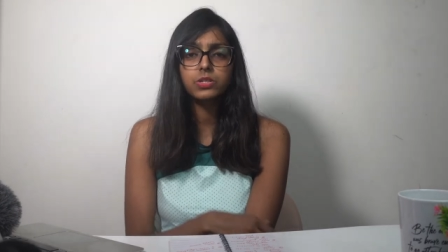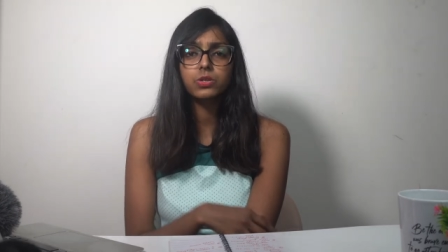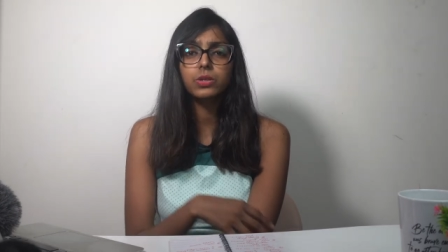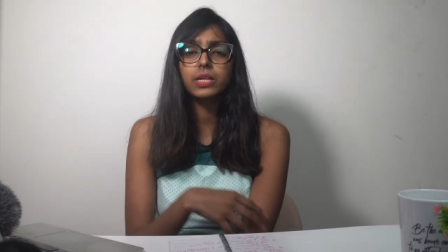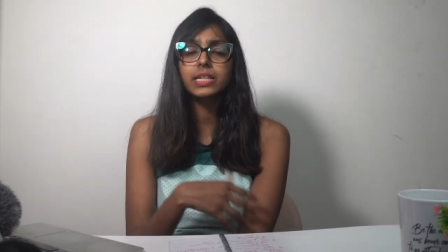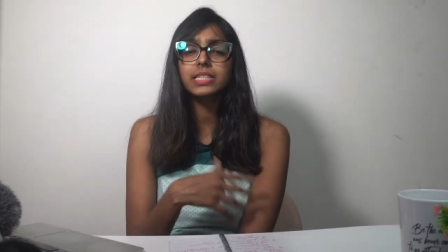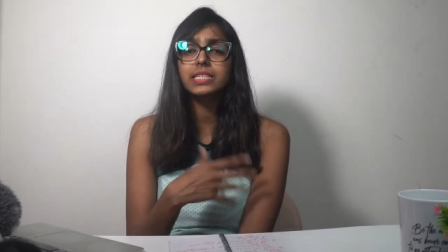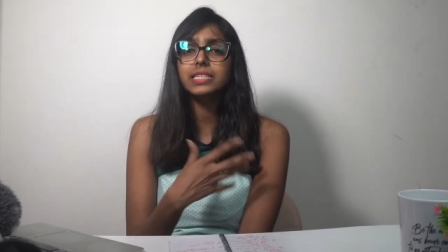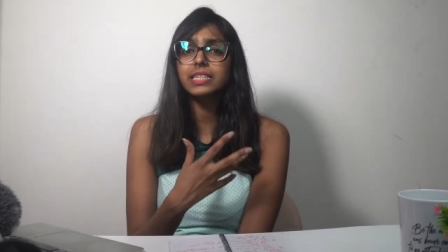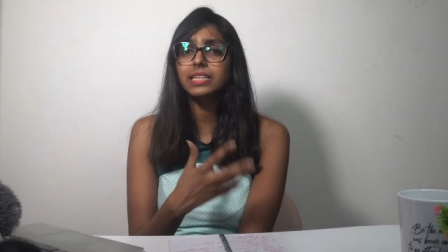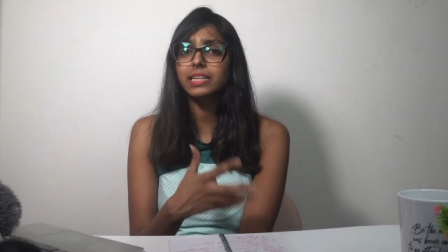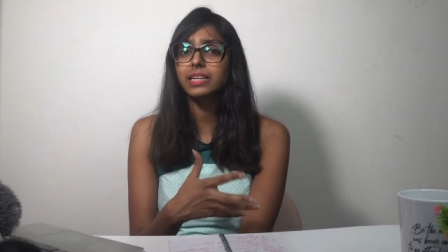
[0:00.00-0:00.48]
So
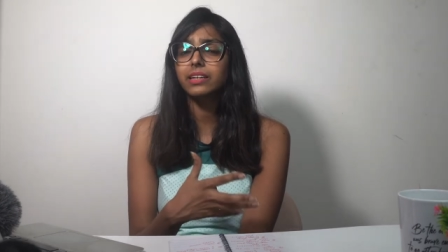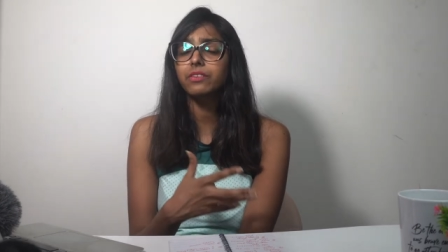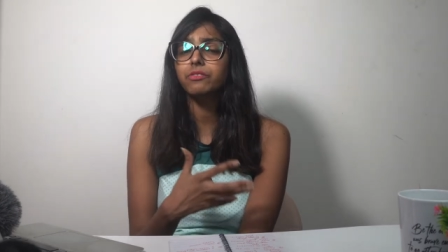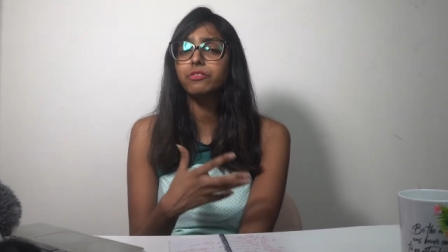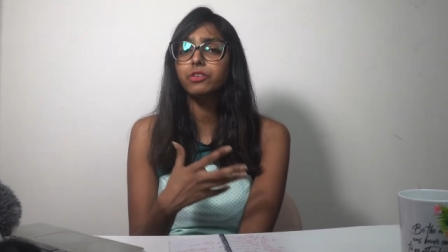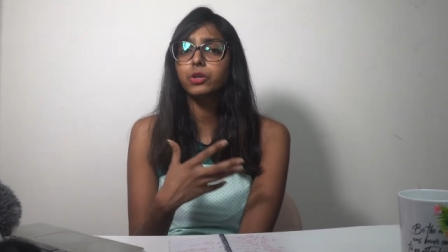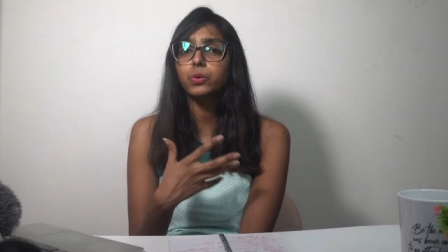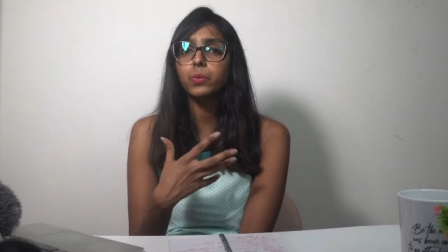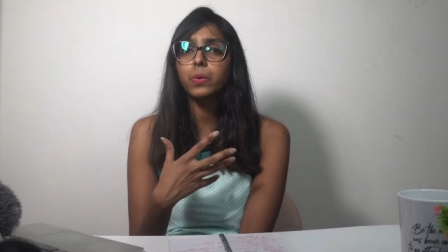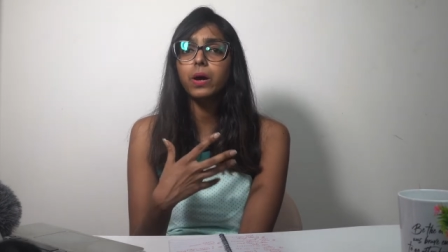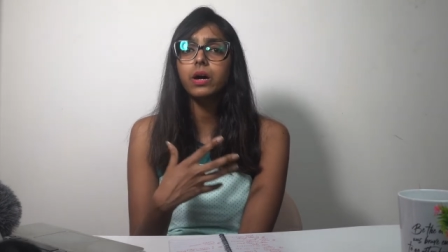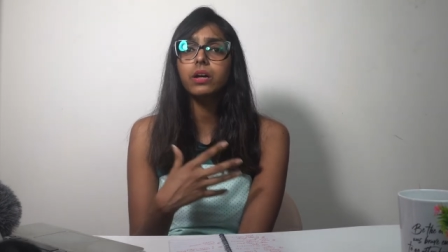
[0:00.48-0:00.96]
let's say
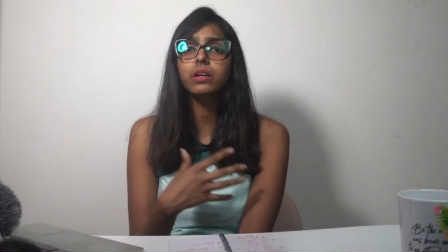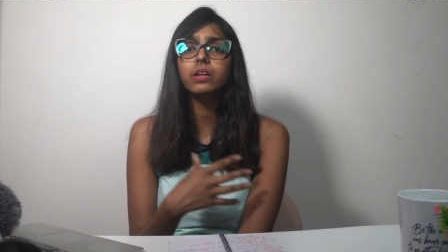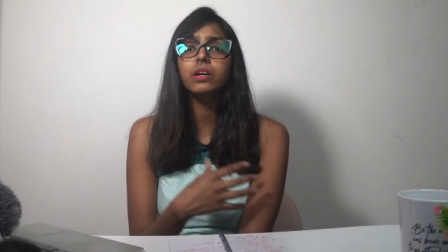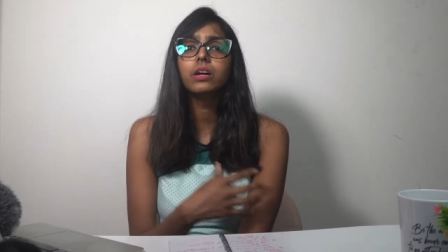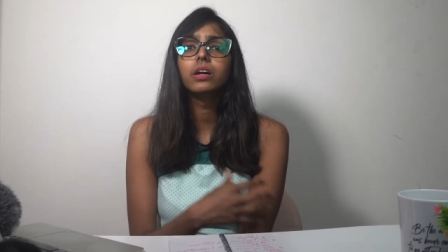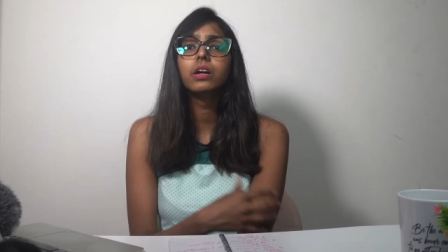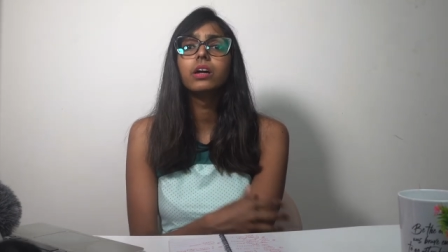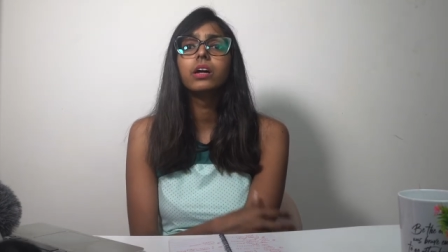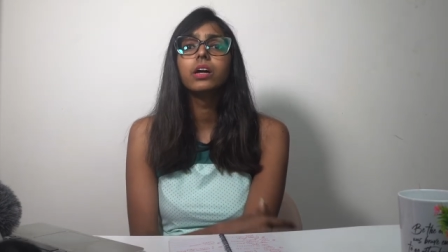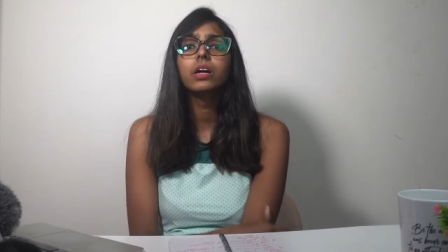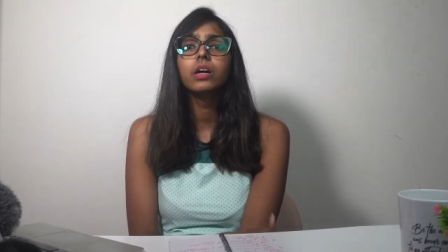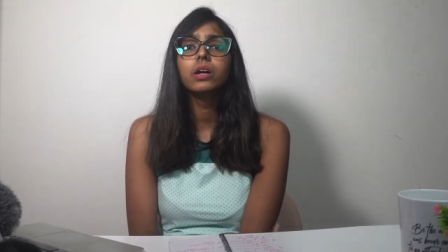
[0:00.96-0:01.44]
if you are
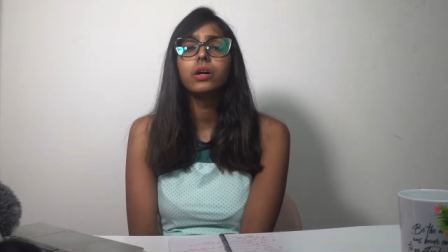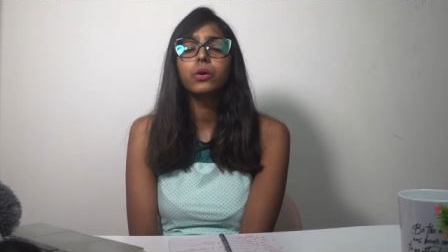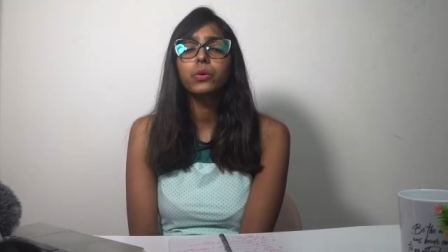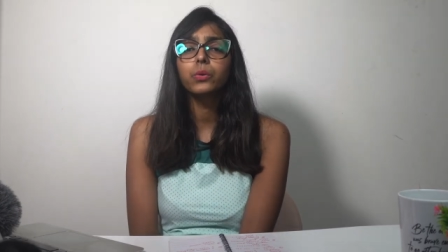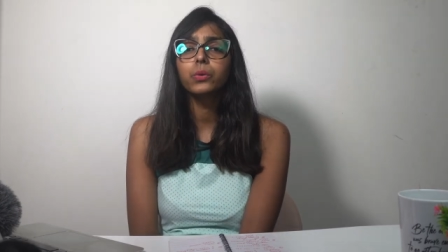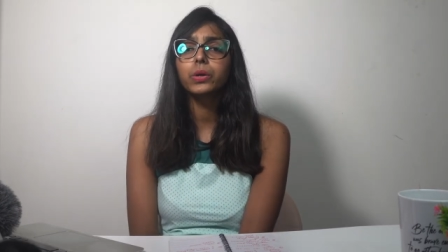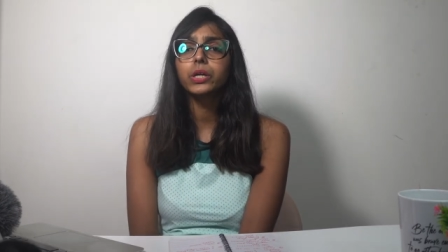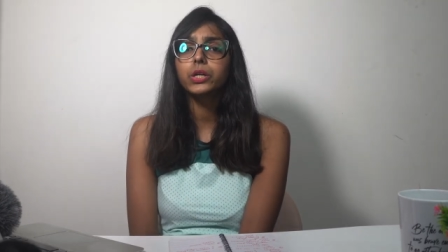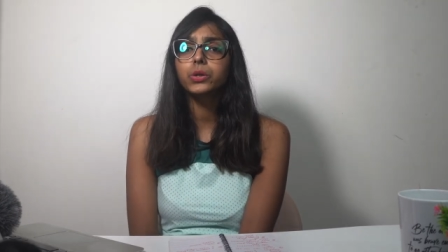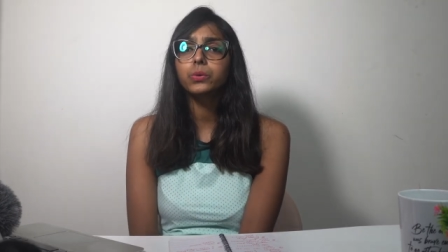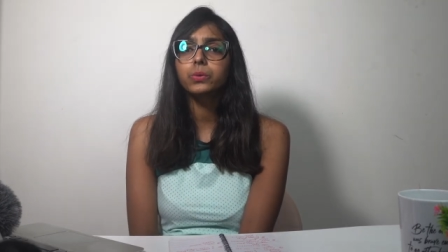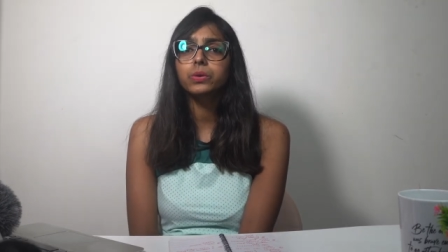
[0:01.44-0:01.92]

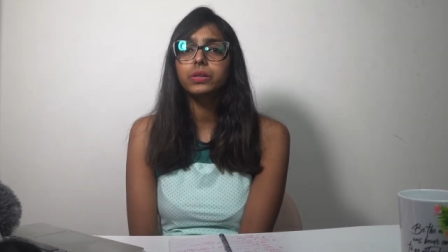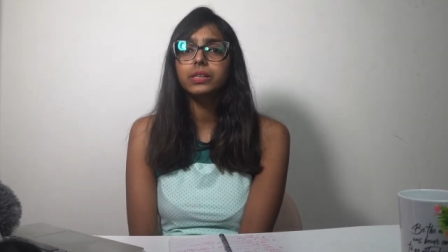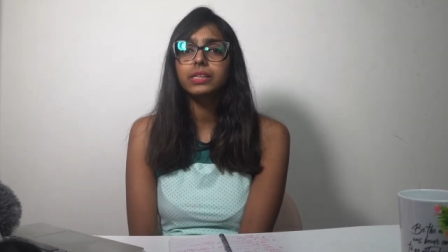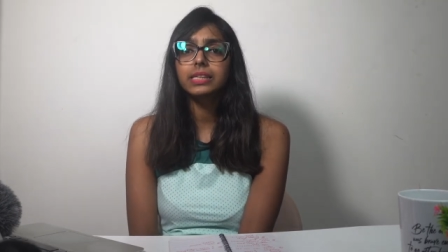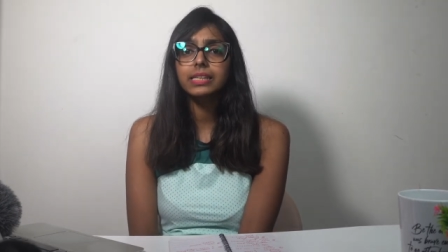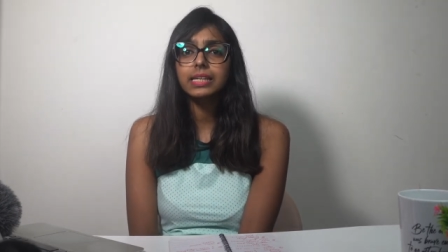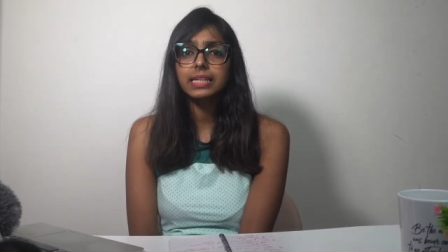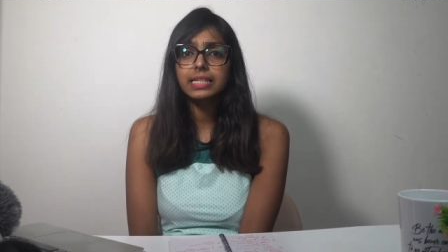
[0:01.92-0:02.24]
going to learn